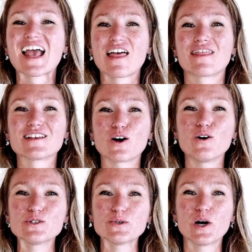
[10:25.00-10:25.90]
This
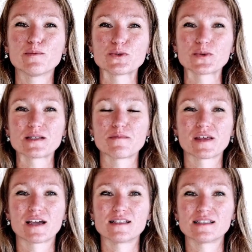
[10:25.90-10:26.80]
also helps with something
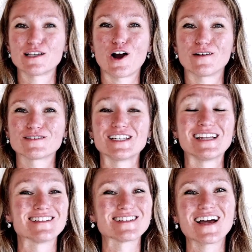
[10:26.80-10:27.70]
I see often in
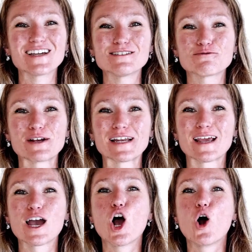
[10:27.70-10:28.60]
science writing,
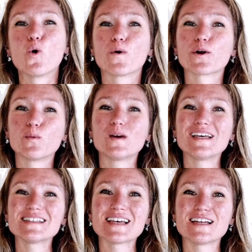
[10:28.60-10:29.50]
where we
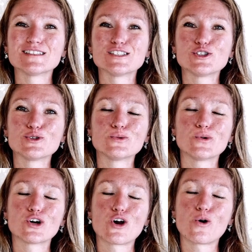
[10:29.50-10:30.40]
tend to
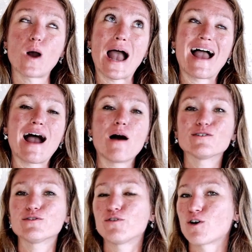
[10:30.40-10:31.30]
go out of
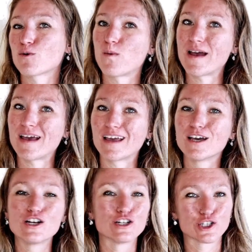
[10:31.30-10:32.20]
our way
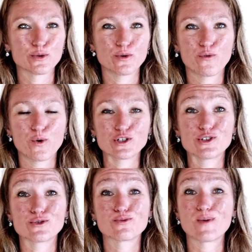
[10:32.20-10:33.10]
to avoid
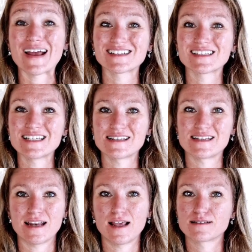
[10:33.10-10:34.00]
directly
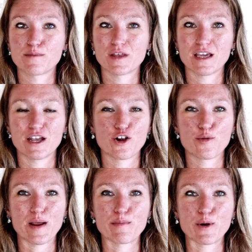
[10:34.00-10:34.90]
stating something in our
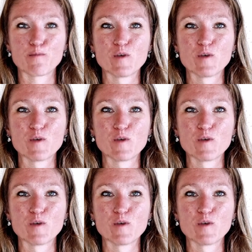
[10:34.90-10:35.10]
paper.